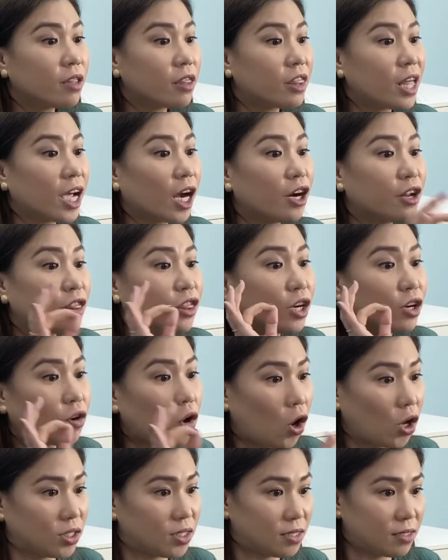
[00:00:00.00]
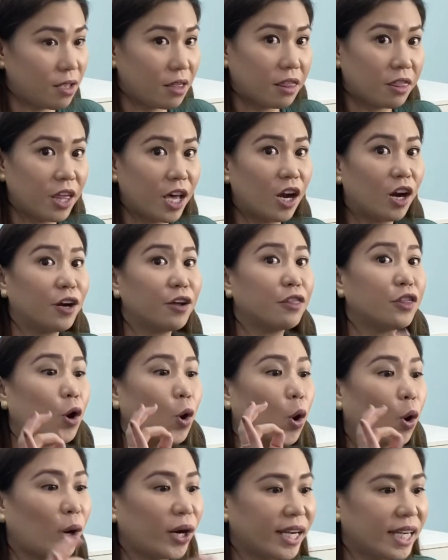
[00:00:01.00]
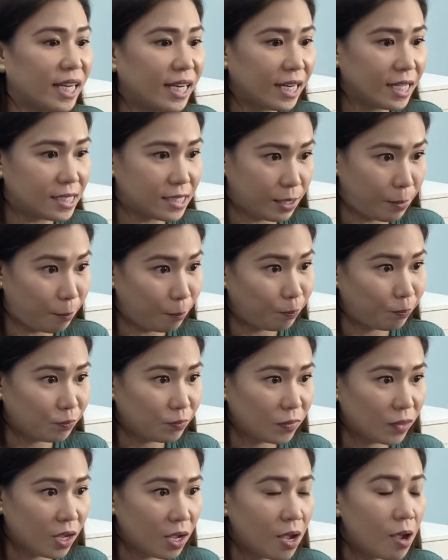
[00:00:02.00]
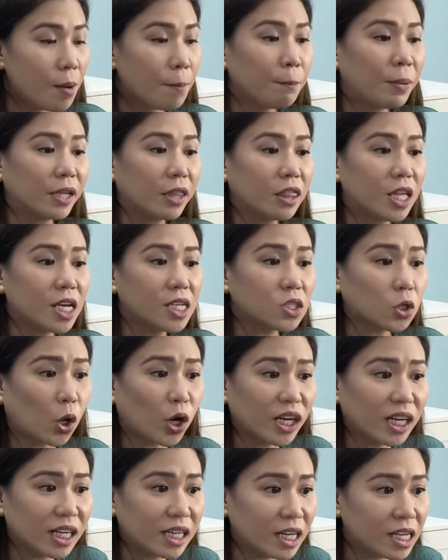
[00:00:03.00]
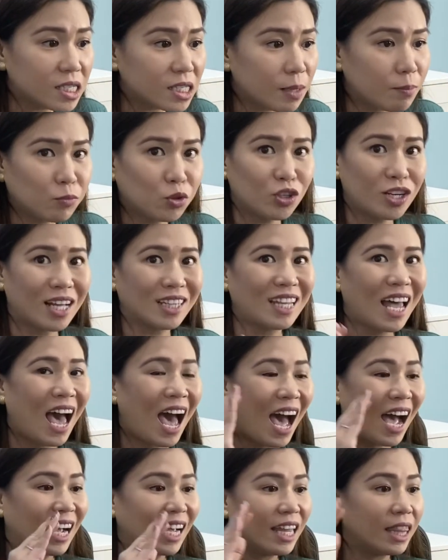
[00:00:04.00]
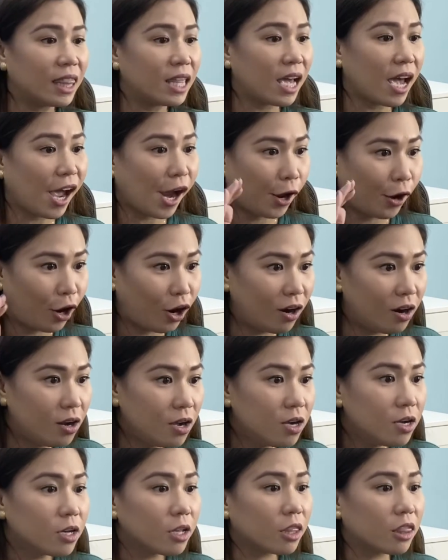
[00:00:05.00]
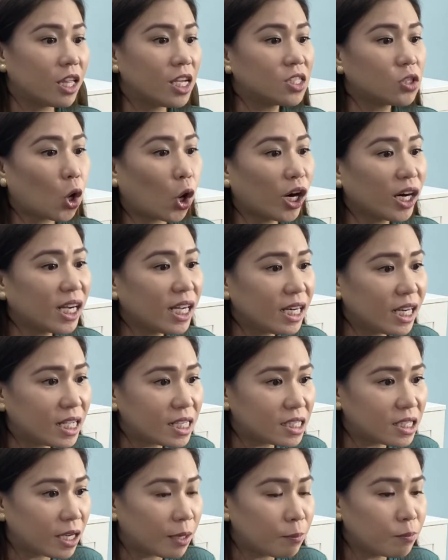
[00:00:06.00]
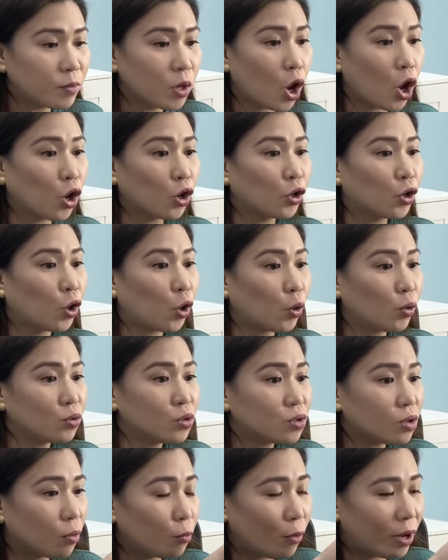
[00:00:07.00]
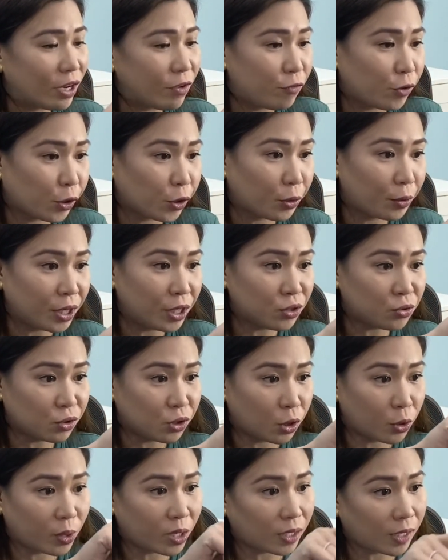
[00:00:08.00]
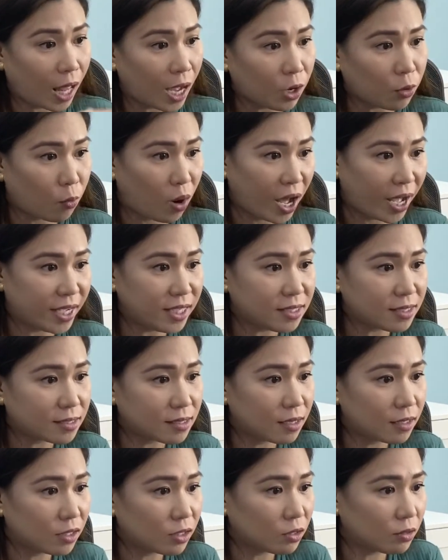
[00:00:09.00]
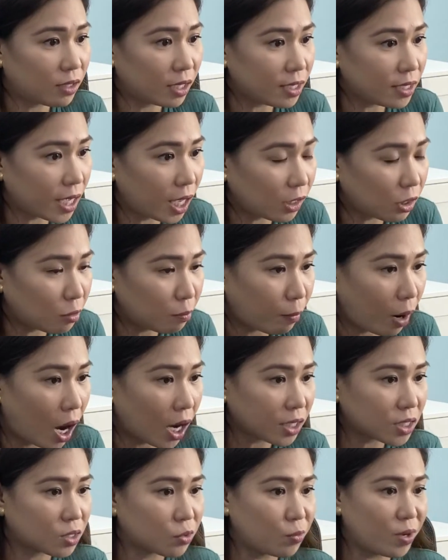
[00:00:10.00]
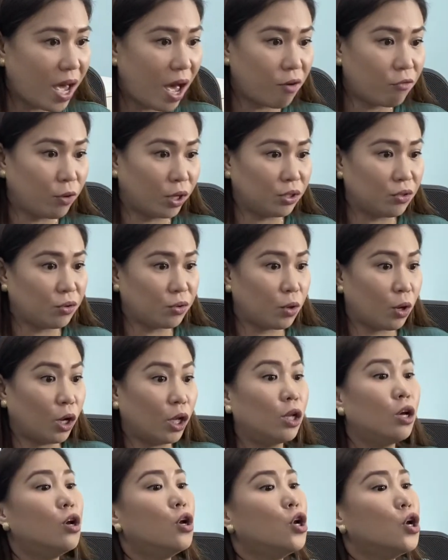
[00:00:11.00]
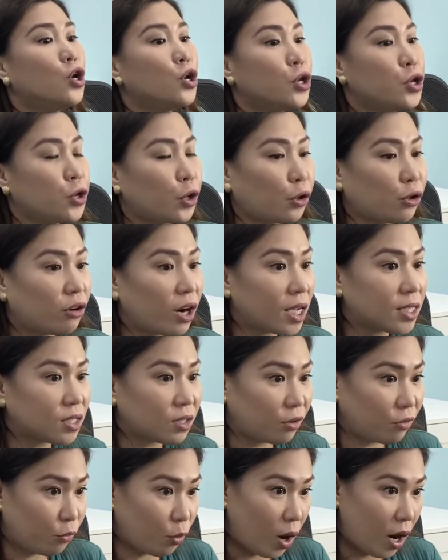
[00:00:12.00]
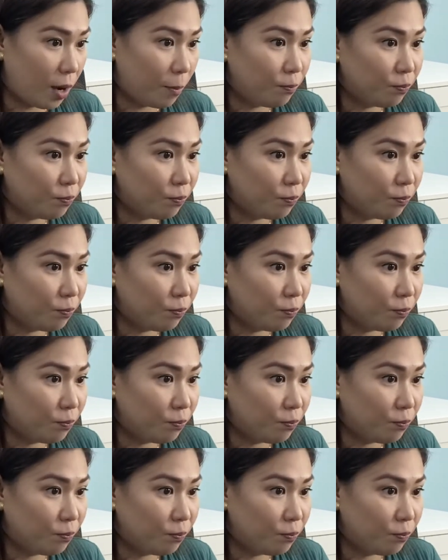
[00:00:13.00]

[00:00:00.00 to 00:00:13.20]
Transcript: They are the cause. They are the organism. But this organism do not hang in the air. This organism goes, if you're going to go clockwise to the yellow box, we have what you call your reservoir.